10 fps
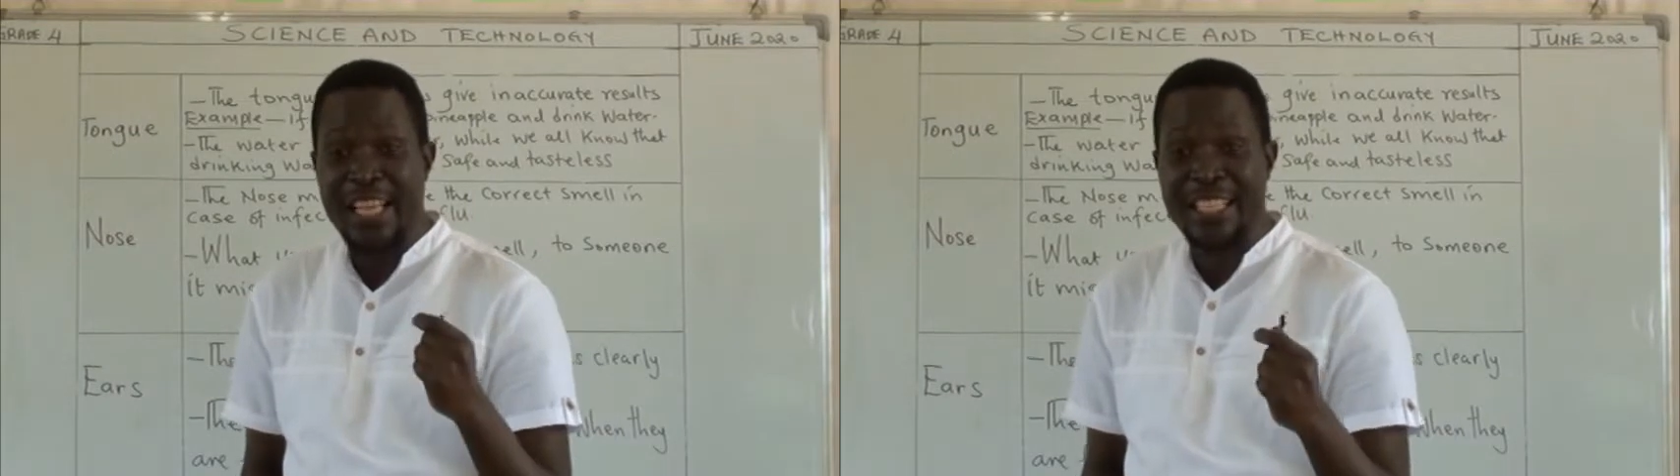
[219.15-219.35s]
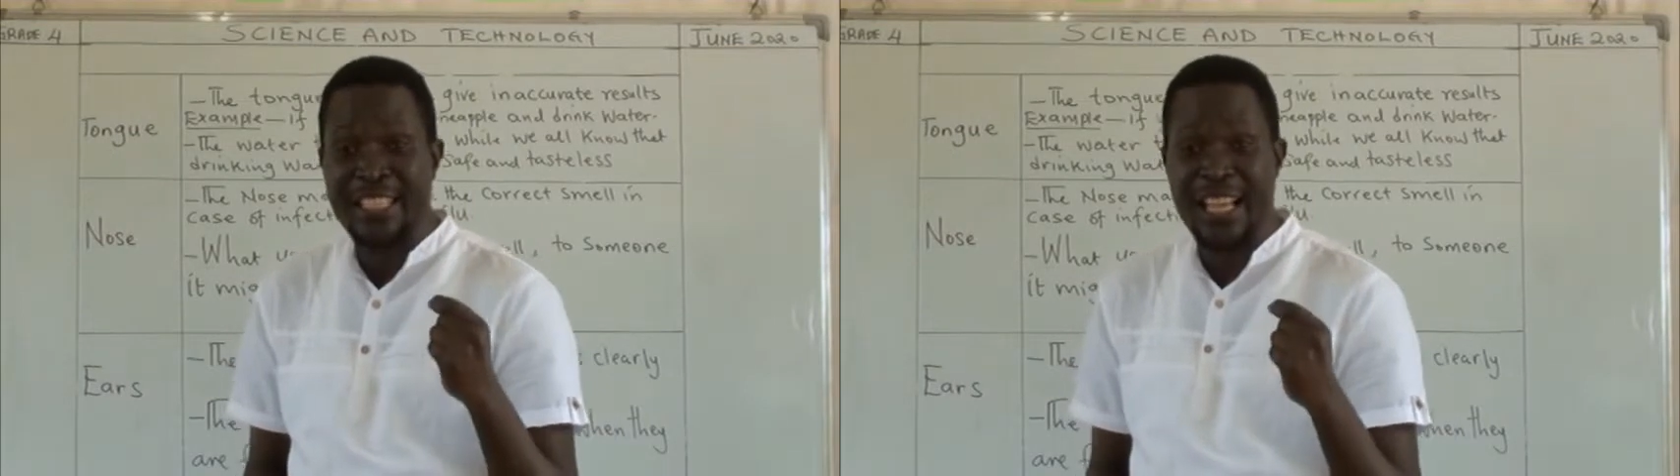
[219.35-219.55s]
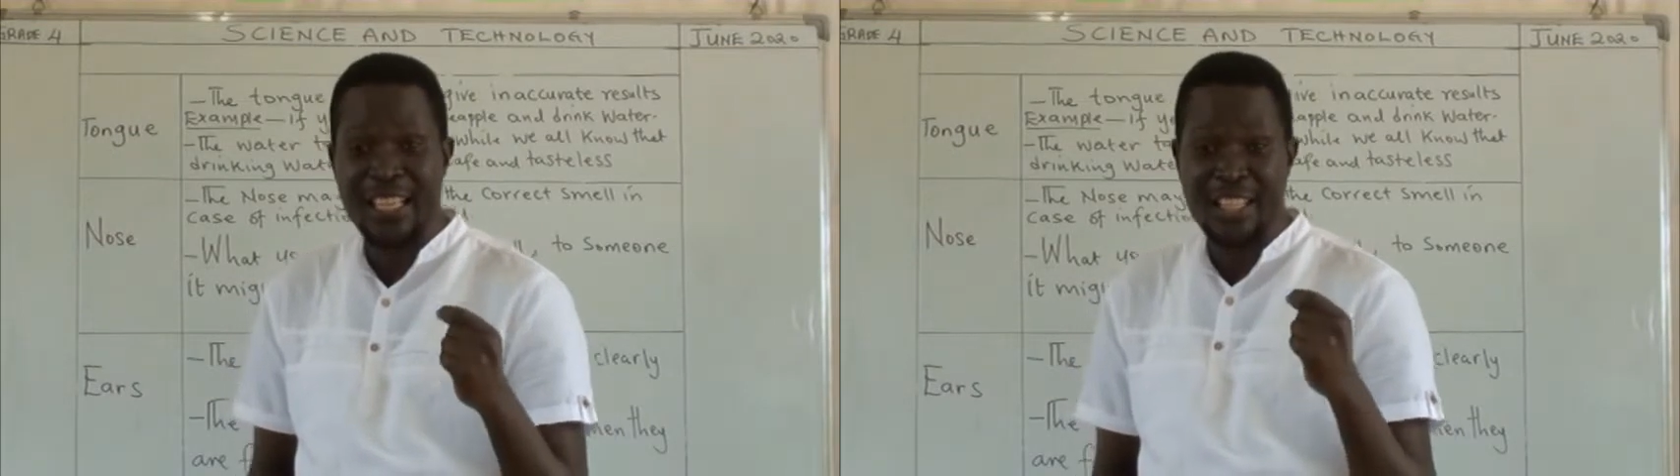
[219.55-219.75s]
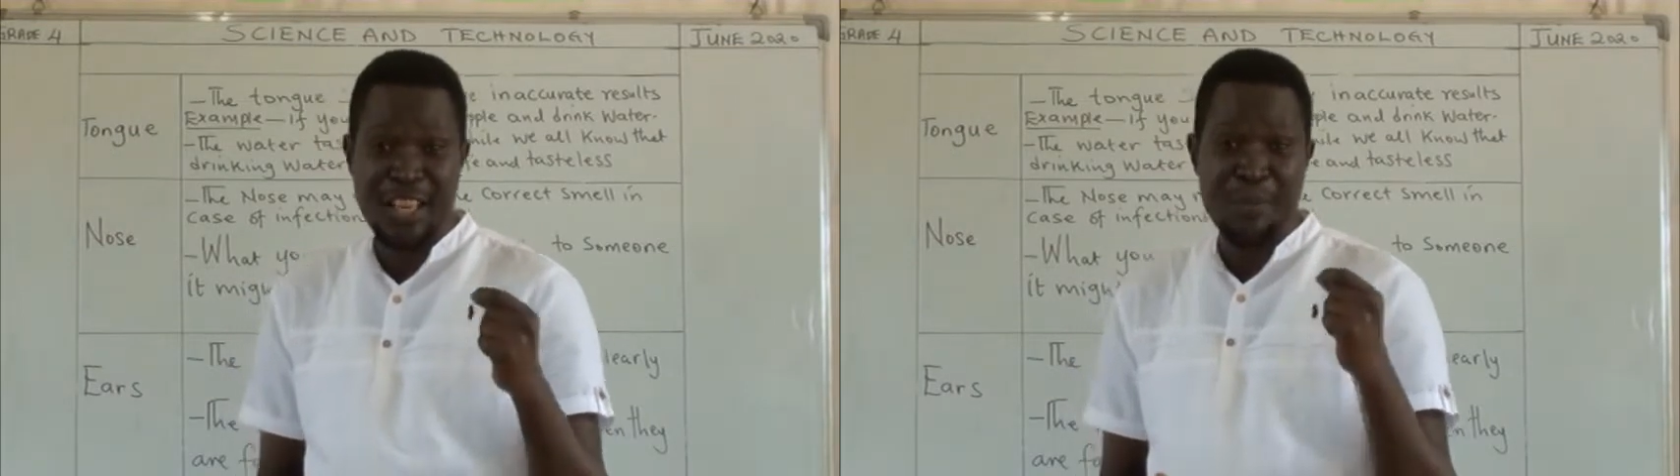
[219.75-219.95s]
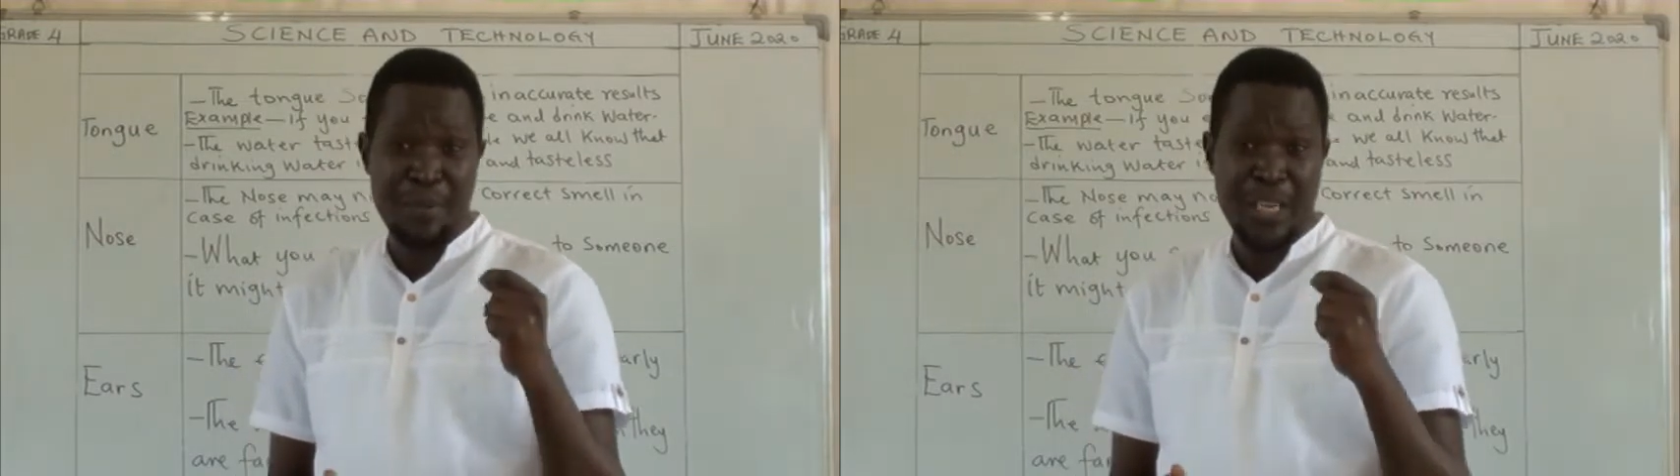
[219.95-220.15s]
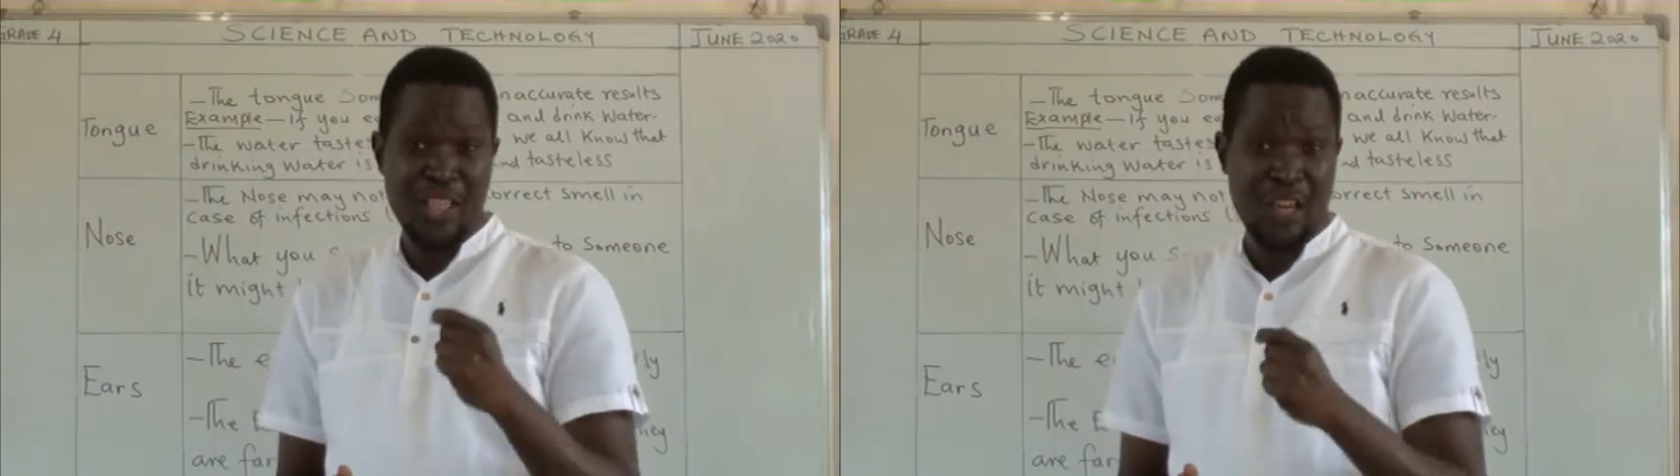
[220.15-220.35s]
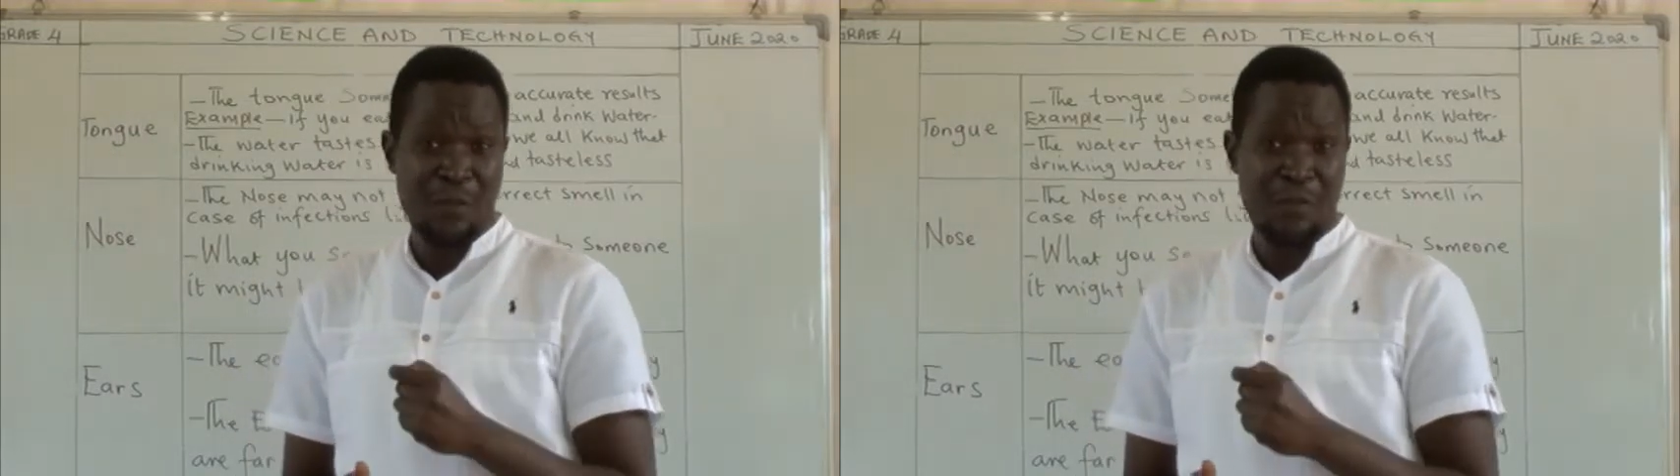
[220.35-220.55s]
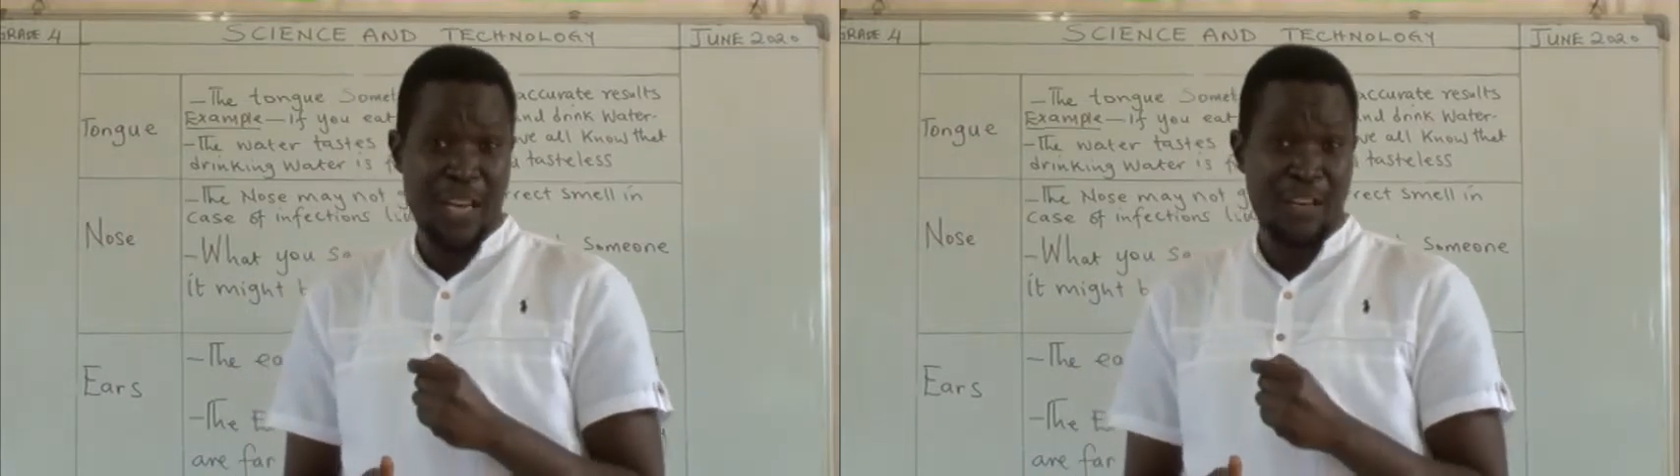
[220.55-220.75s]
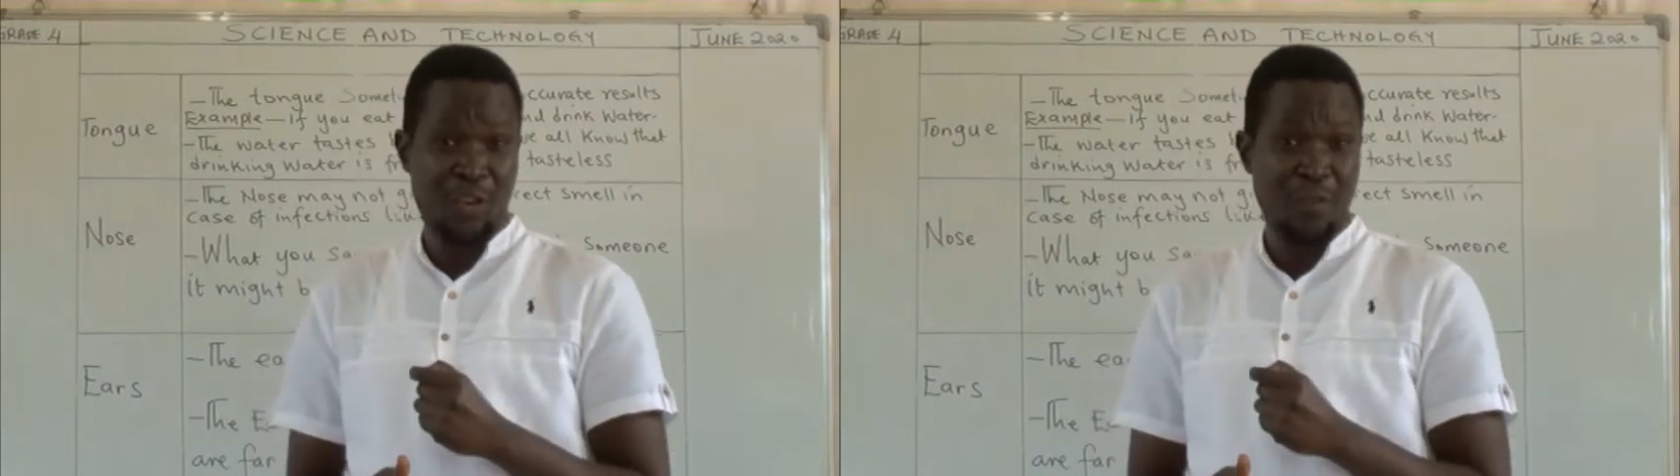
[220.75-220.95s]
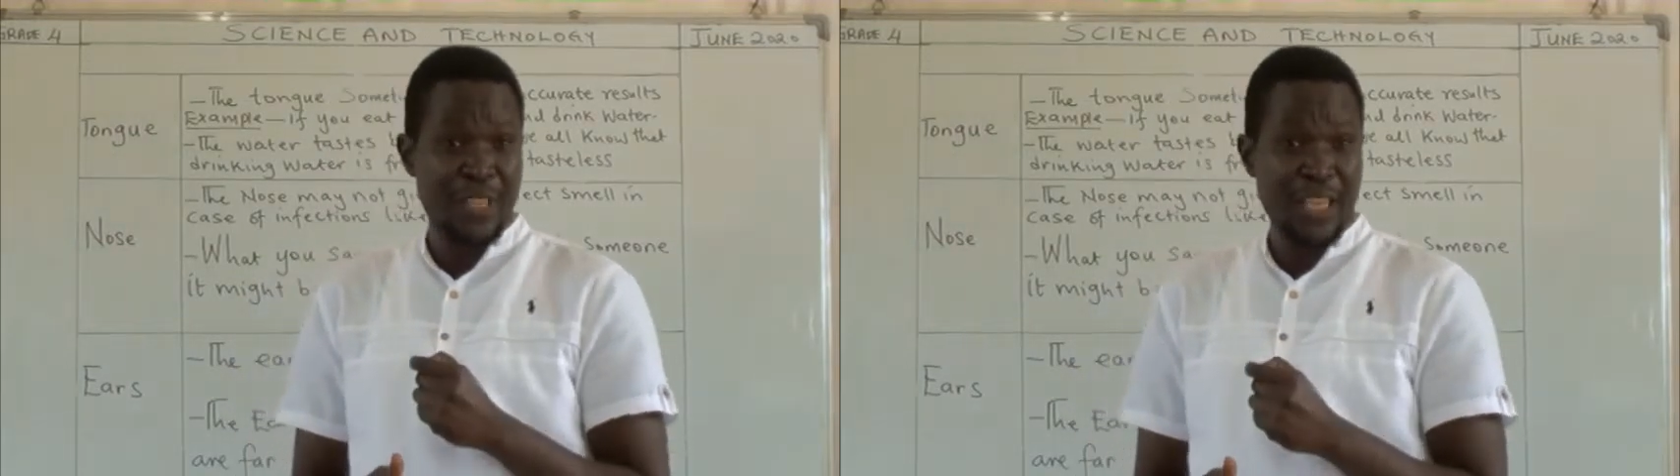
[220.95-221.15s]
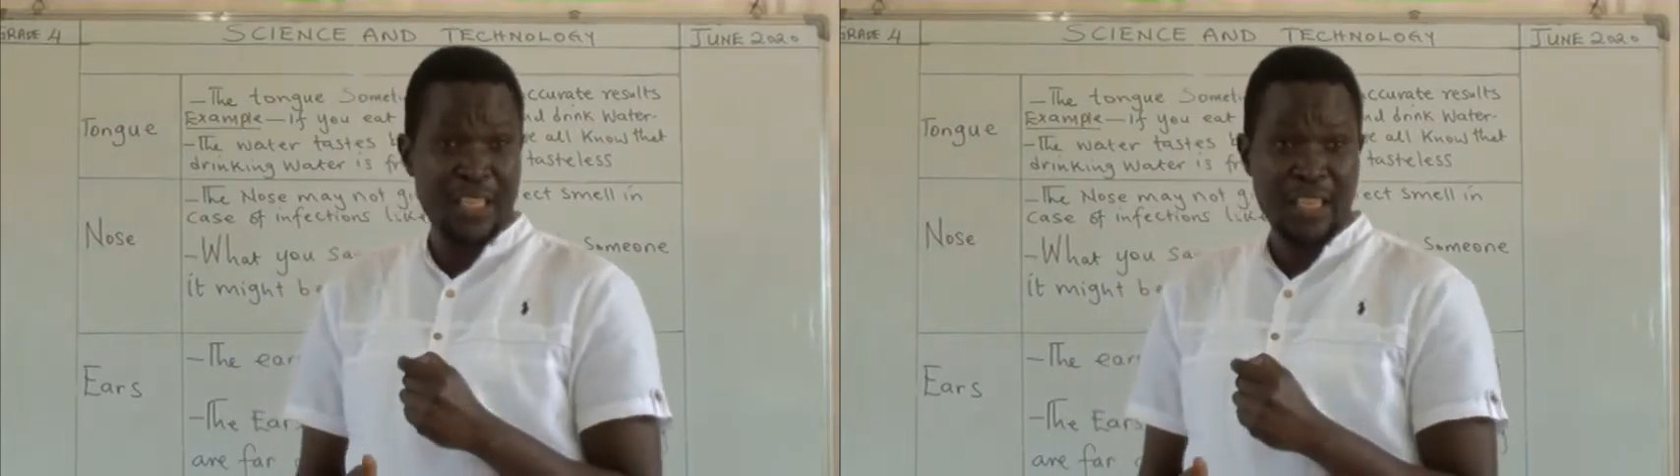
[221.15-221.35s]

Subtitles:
exact temperature of an object